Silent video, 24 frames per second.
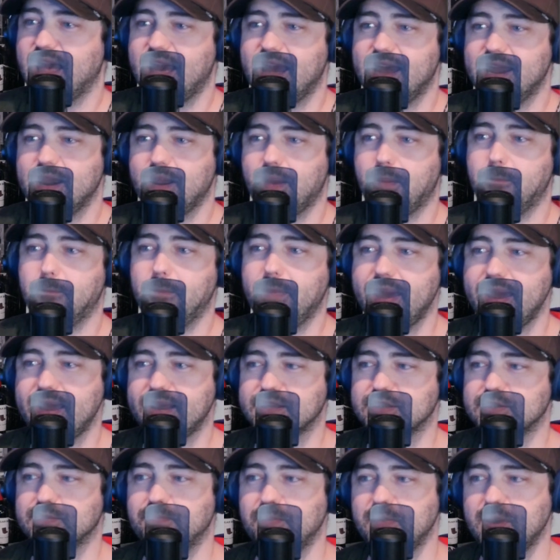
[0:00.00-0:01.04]
And it
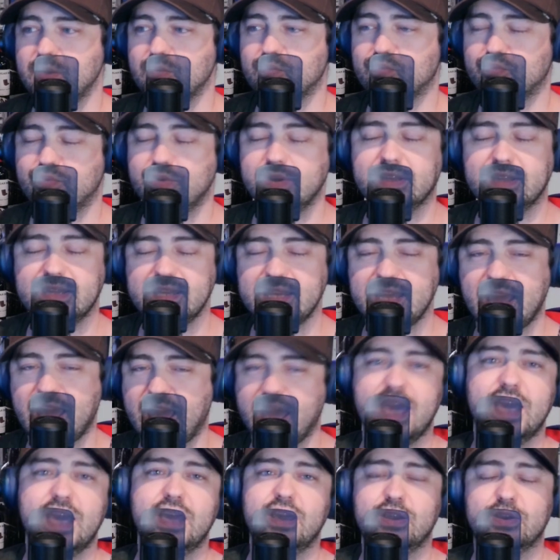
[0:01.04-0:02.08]
makes me really
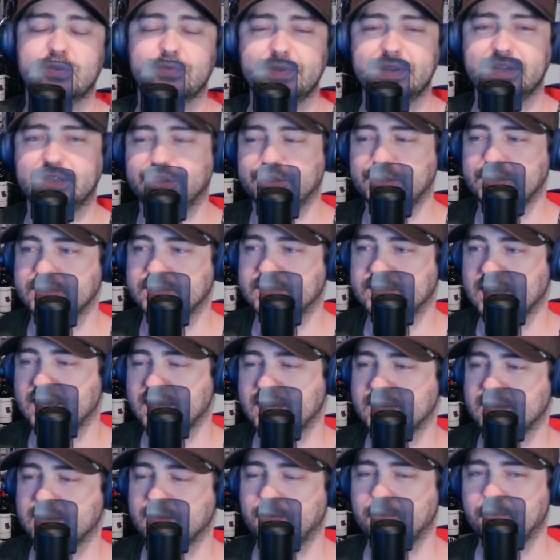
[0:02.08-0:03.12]
angry, she
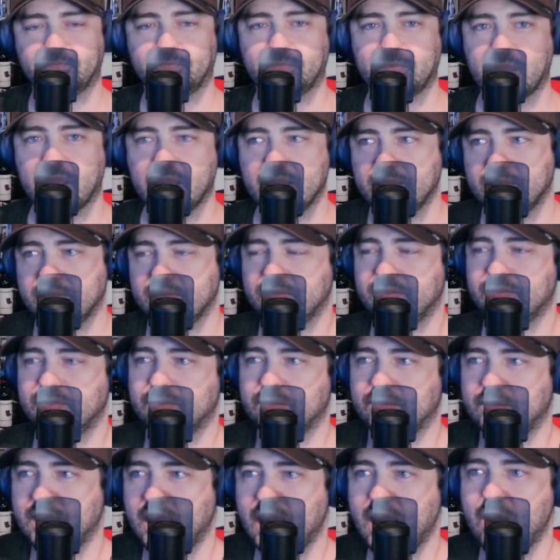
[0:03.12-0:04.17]
said. And
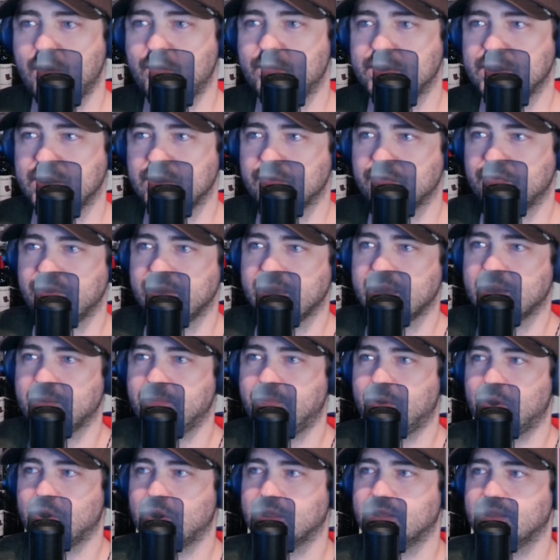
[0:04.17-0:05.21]
yeah, when you think
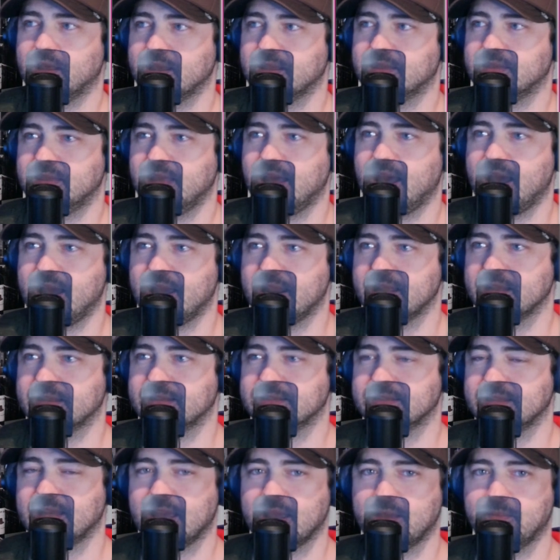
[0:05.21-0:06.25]
about it like that, it's
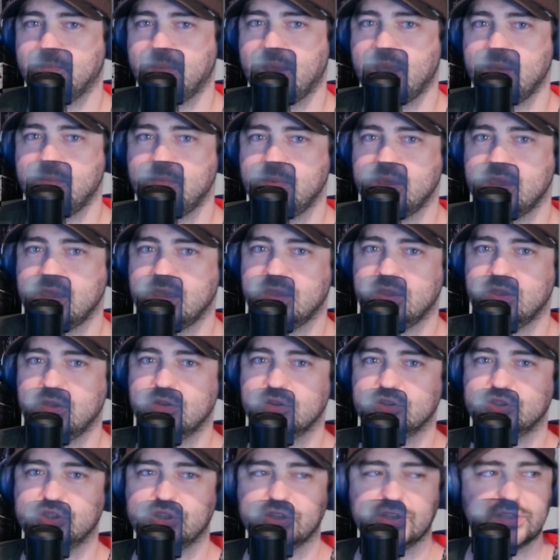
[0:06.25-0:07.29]
like maybe you
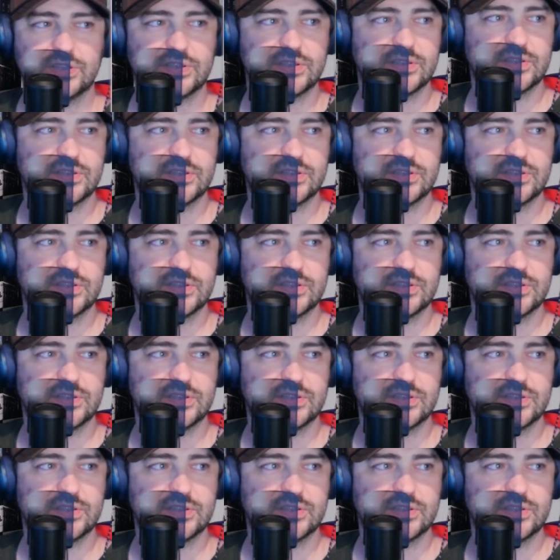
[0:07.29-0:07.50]
should,